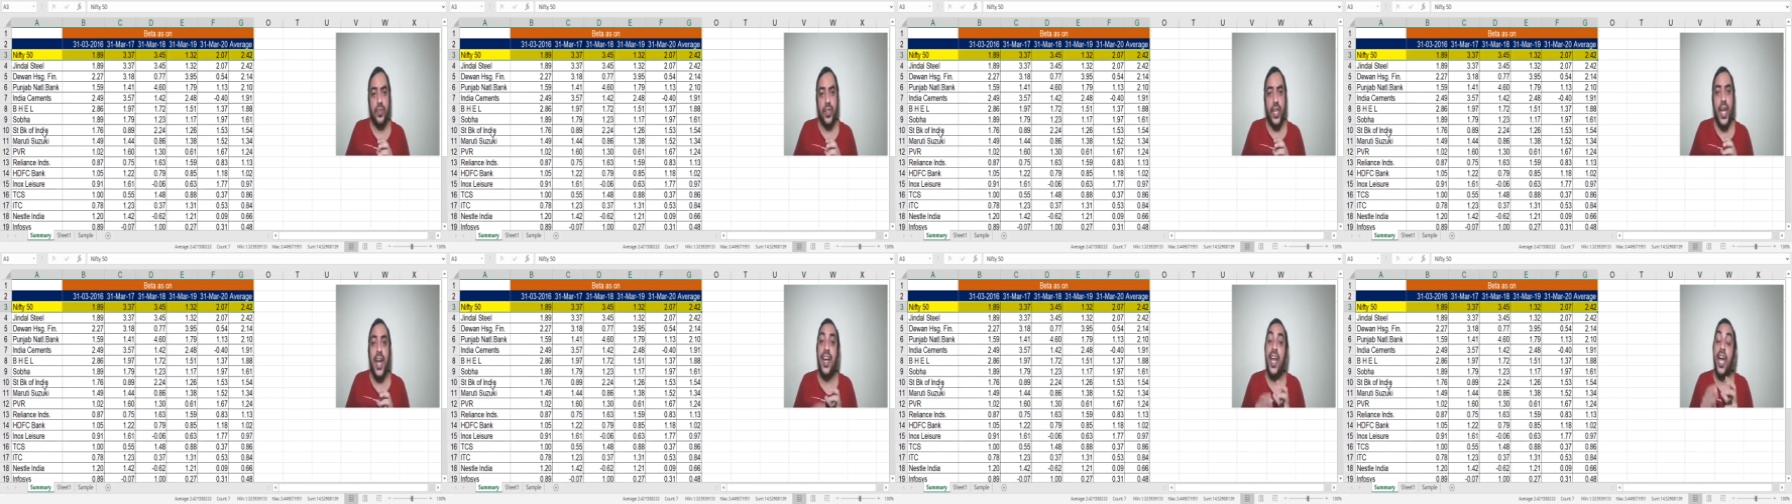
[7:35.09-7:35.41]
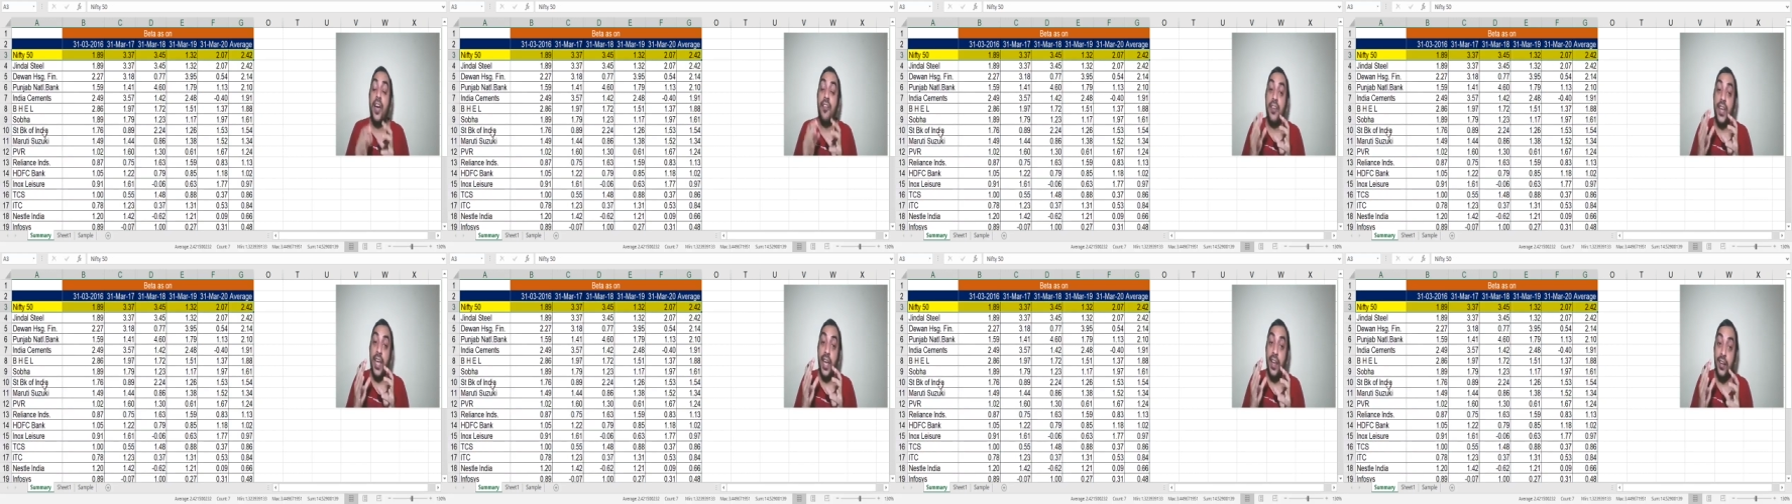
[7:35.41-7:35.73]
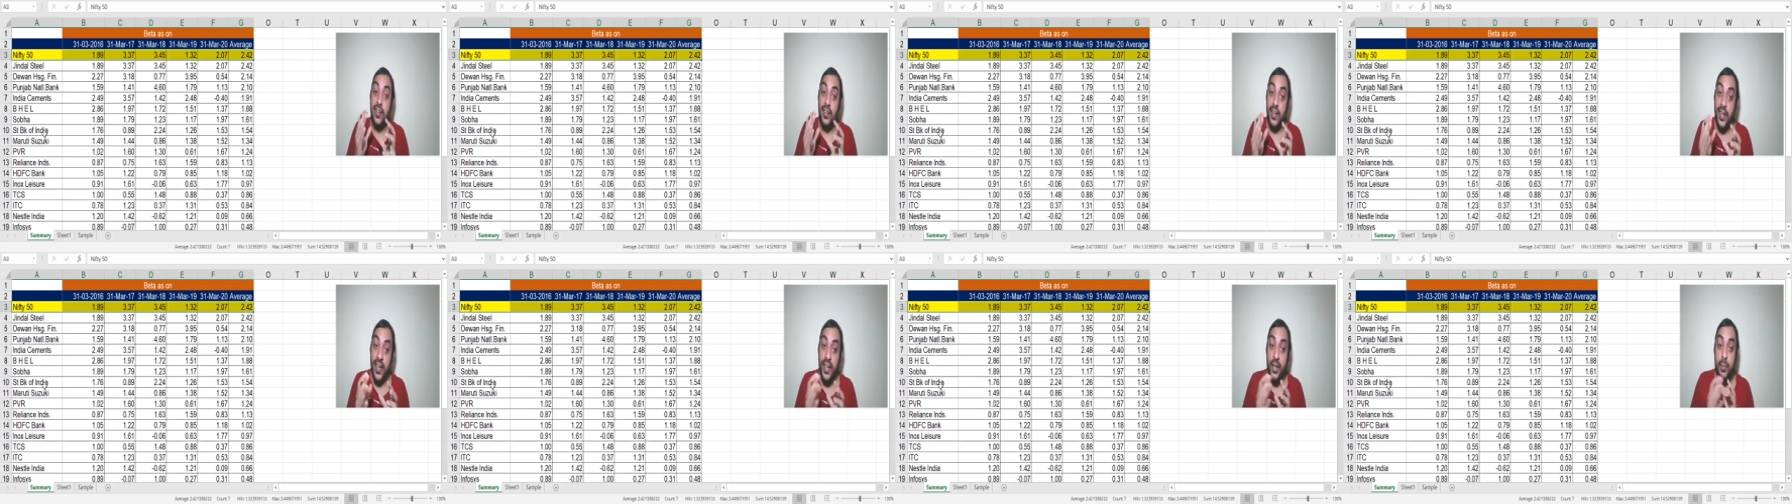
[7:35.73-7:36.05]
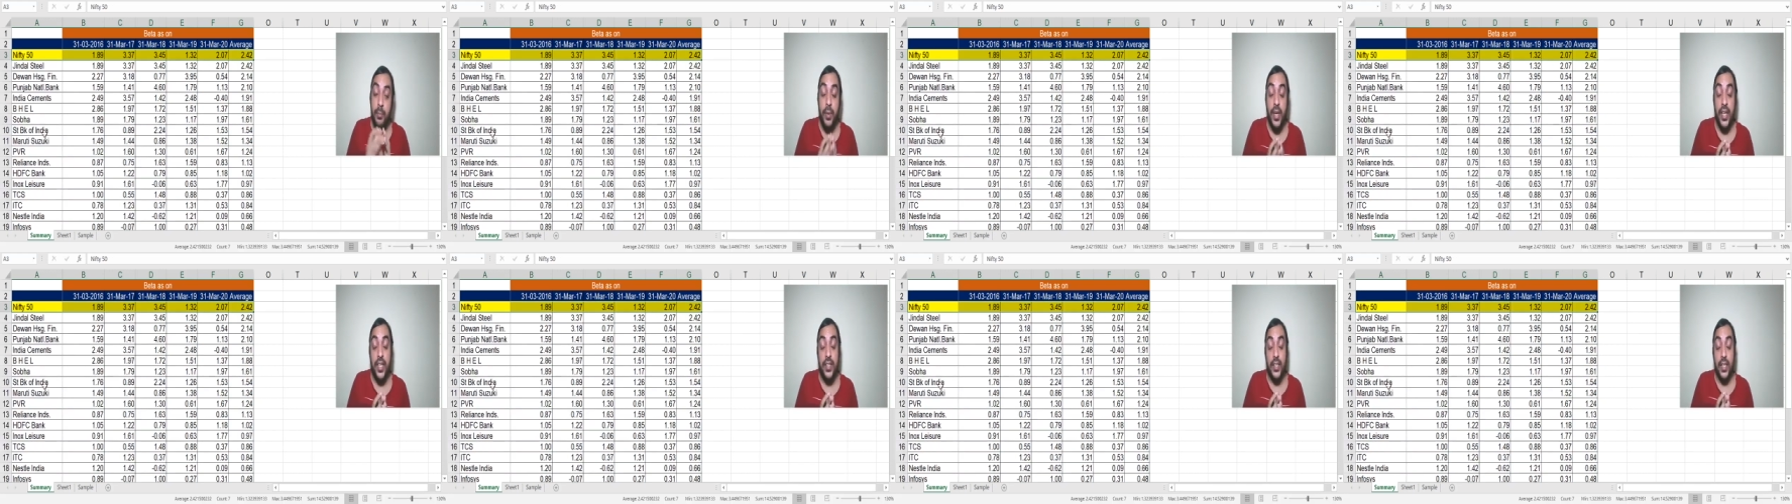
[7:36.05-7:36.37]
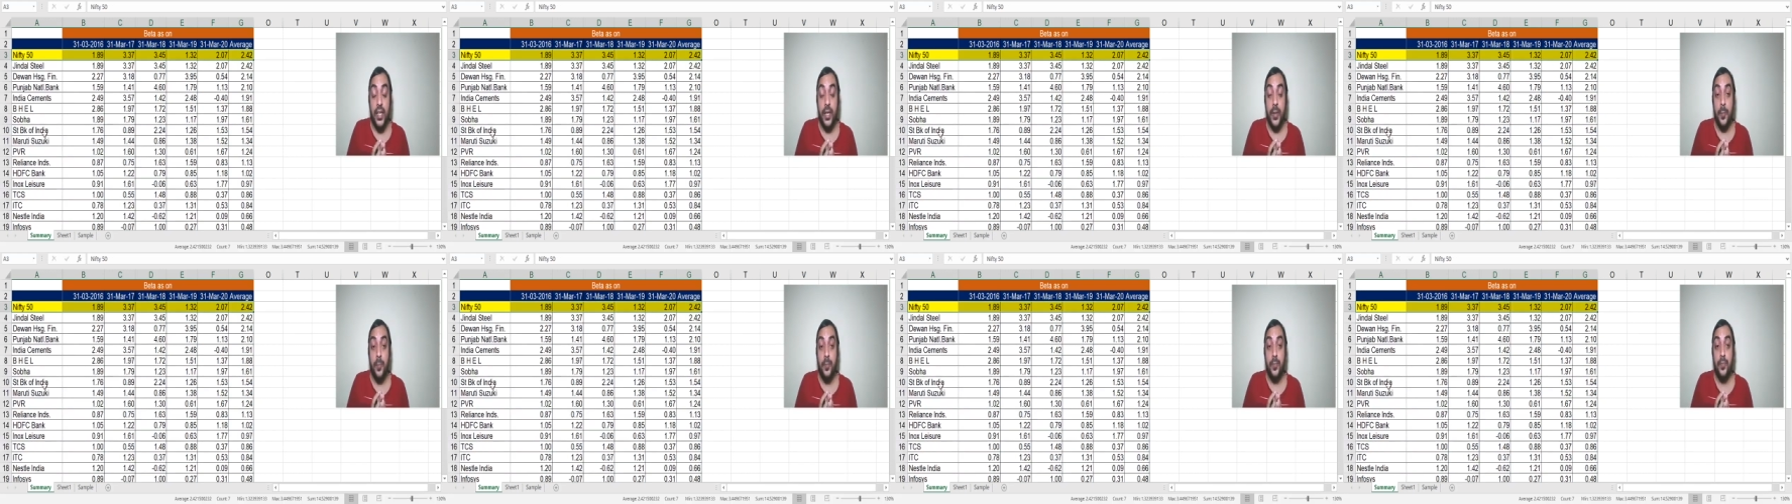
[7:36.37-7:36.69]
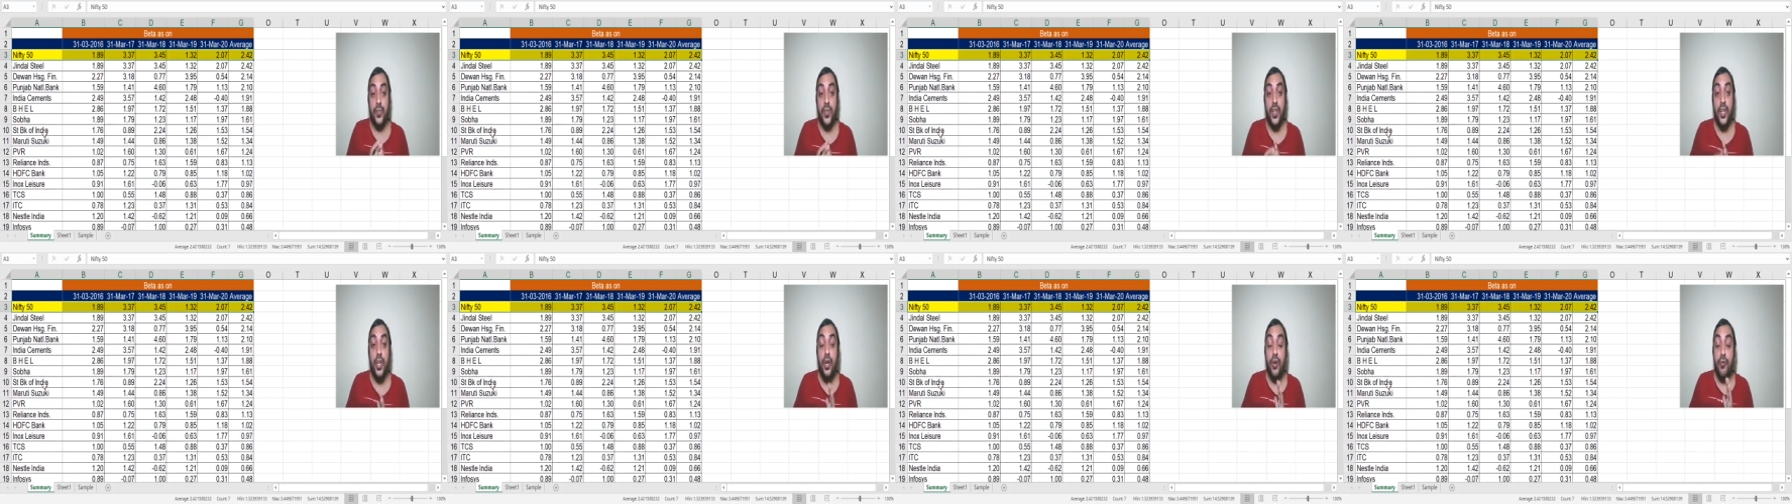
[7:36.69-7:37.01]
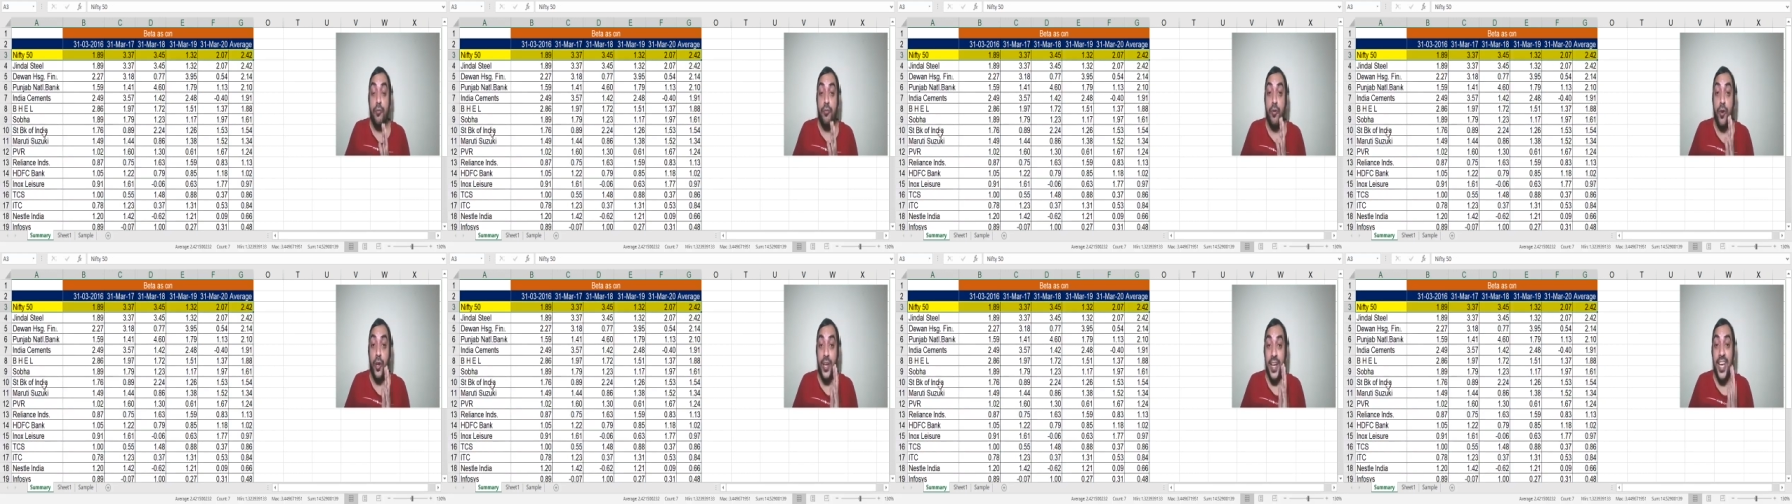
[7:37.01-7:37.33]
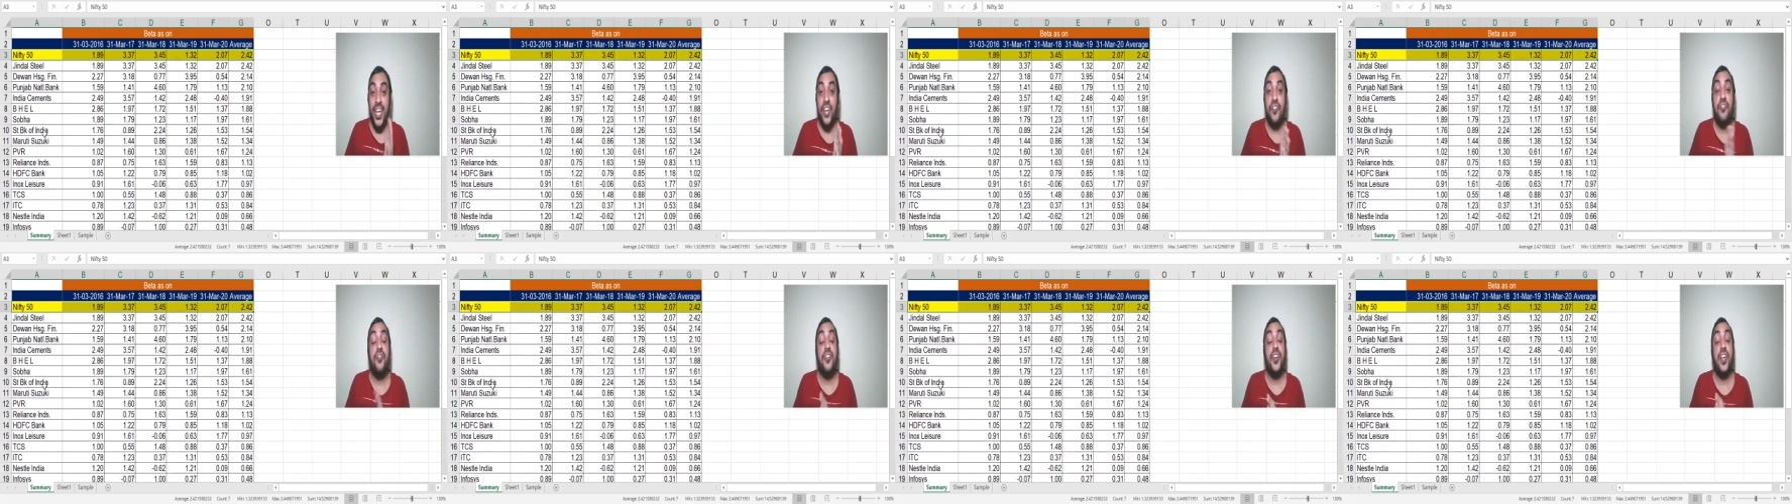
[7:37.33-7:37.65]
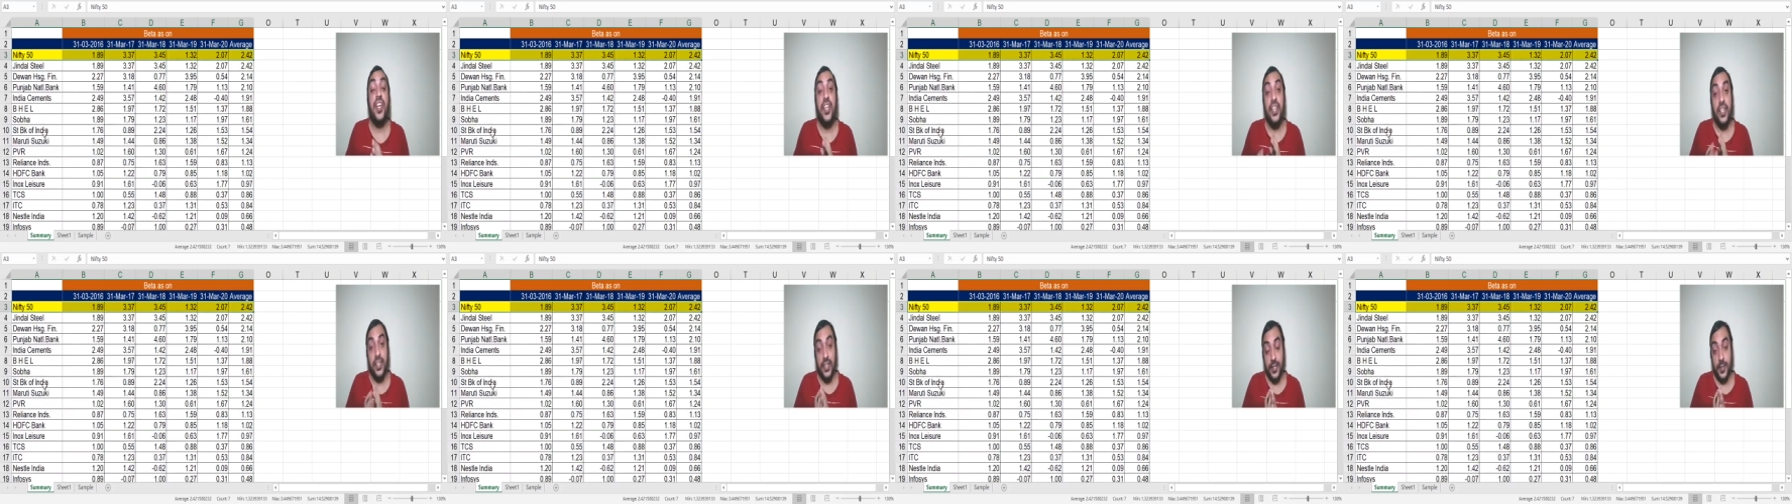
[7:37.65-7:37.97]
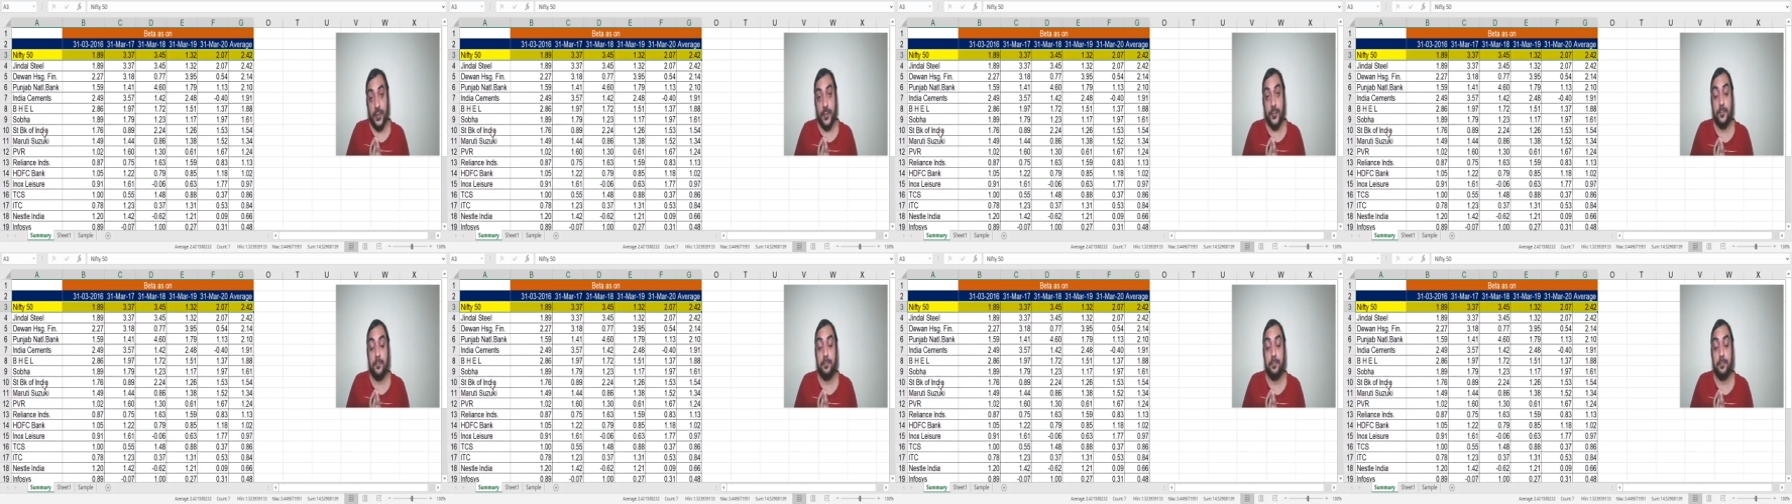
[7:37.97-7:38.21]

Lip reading: And I've calculated beta for every year.